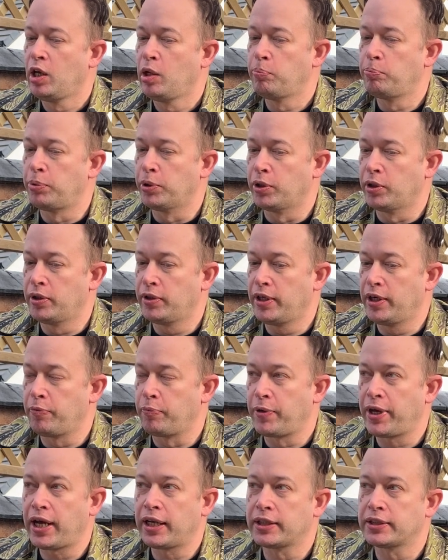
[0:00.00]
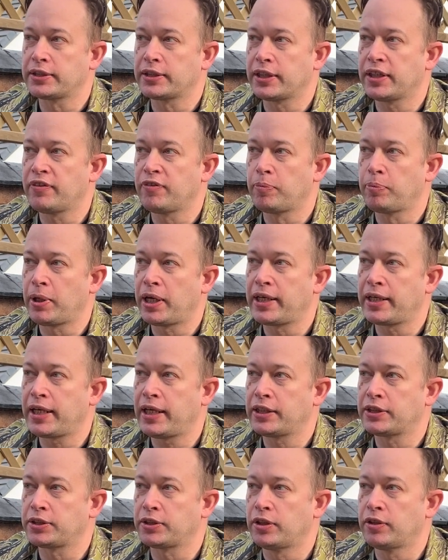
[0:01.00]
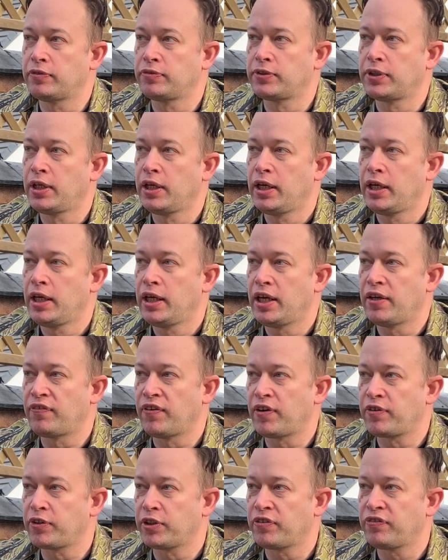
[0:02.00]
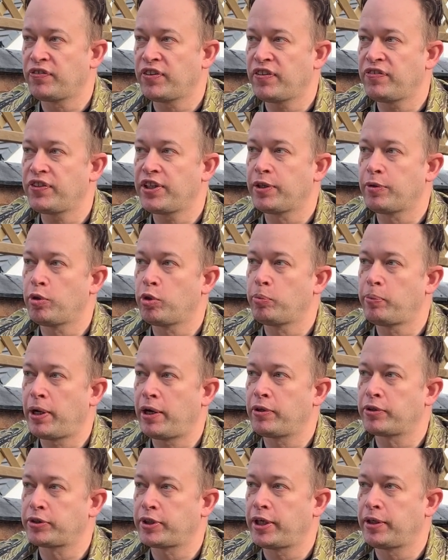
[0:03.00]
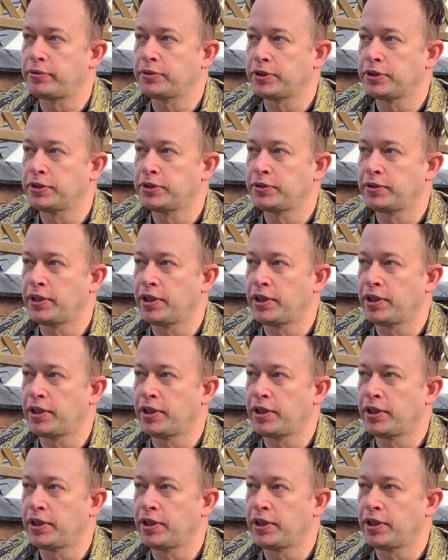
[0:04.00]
But in reality, for playing airsoft, if I've got a 50-year-old pair of trousers that